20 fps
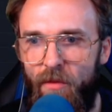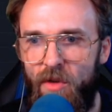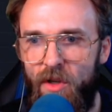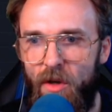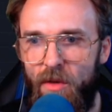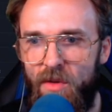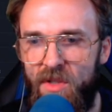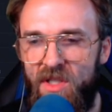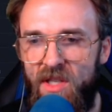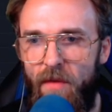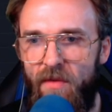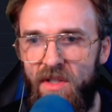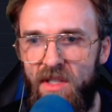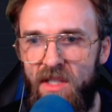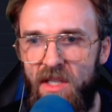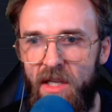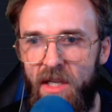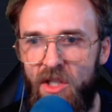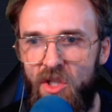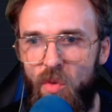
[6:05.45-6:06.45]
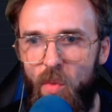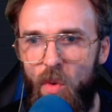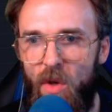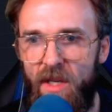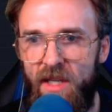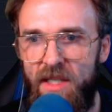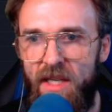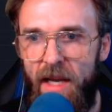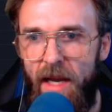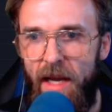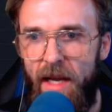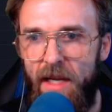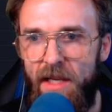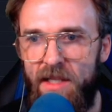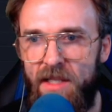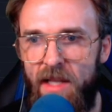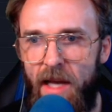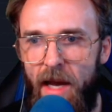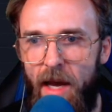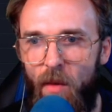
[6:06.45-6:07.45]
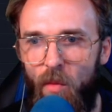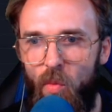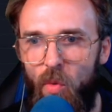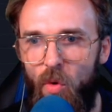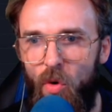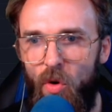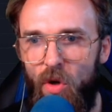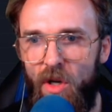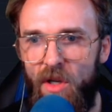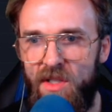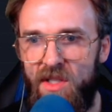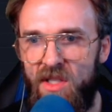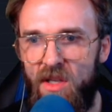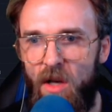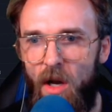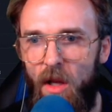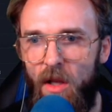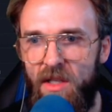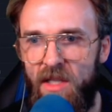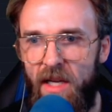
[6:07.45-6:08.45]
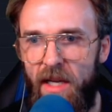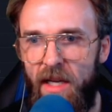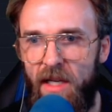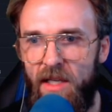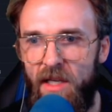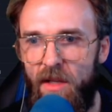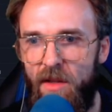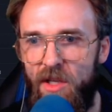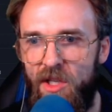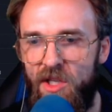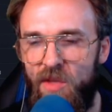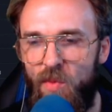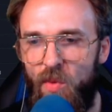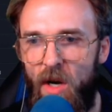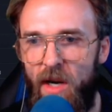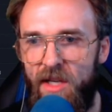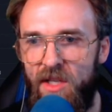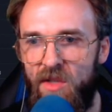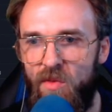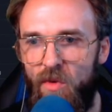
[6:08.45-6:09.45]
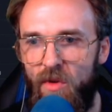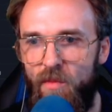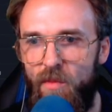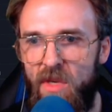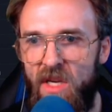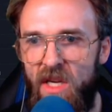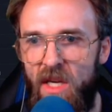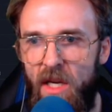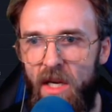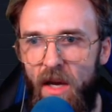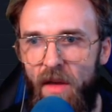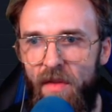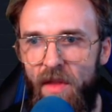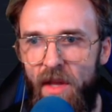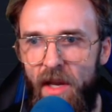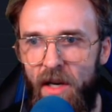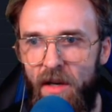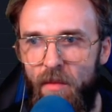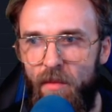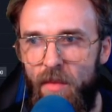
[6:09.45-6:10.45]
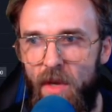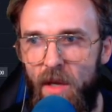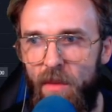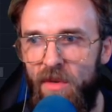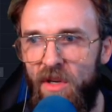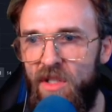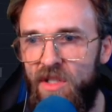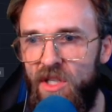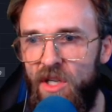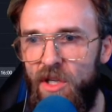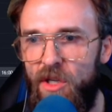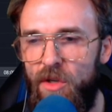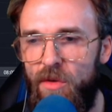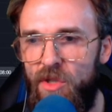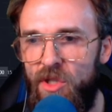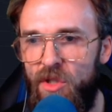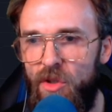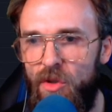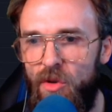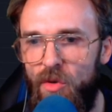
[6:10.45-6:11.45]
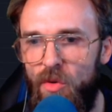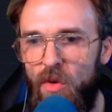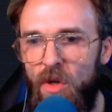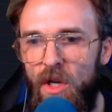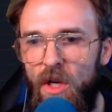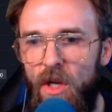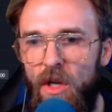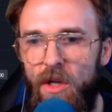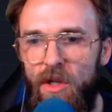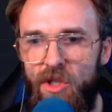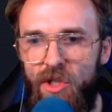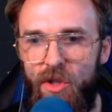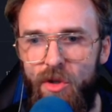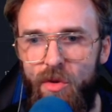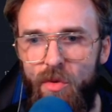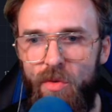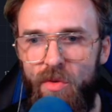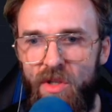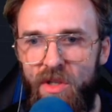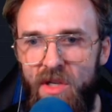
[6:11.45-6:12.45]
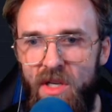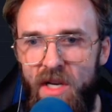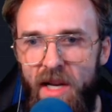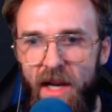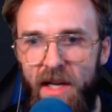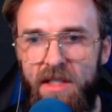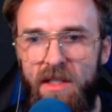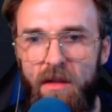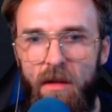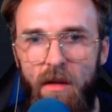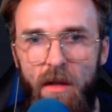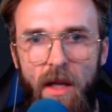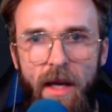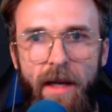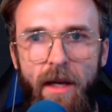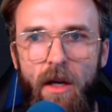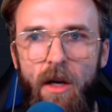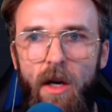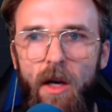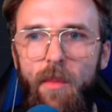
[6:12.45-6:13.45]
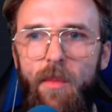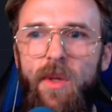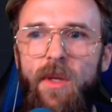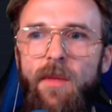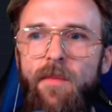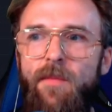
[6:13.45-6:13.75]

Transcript: you know, seventeen, twenty days that will consolidate in this price with me and then maybe continue to do the next leg up.